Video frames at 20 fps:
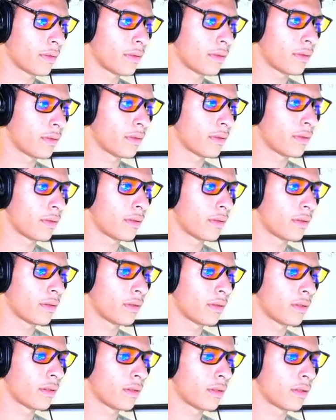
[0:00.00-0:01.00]

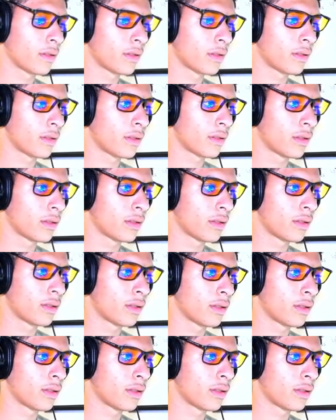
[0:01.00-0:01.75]
(silence)